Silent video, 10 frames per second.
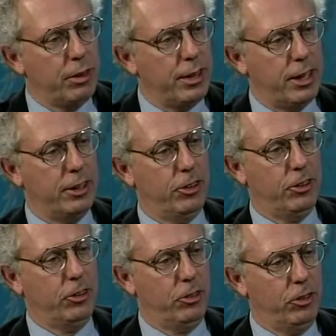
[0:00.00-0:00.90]
that, and you,
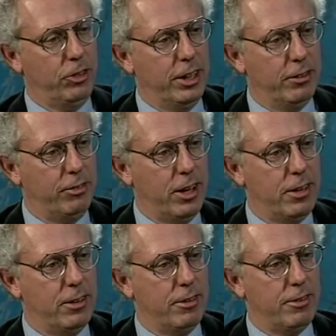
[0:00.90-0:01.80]
you know, you've
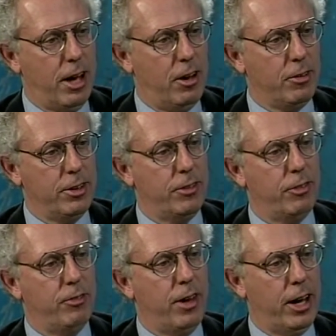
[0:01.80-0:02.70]
identified salaries
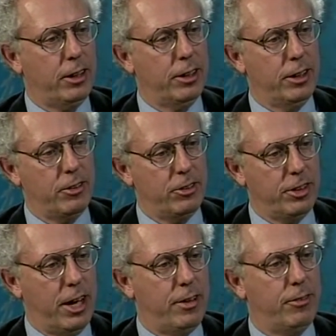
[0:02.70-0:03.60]
for faculty and other
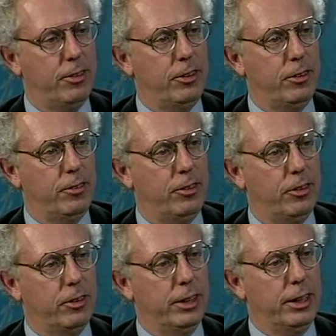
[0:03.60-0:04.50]
staff, and you have
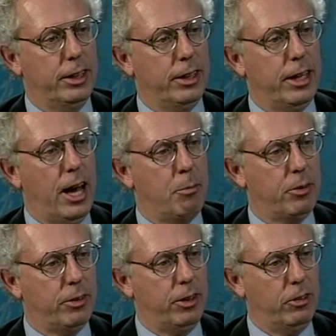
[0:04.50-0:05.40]
your
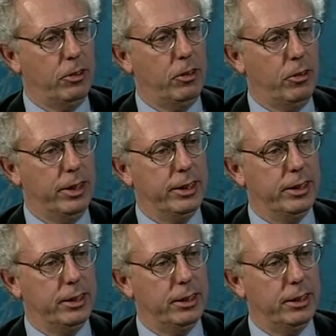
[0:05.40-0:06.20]
capital ongoing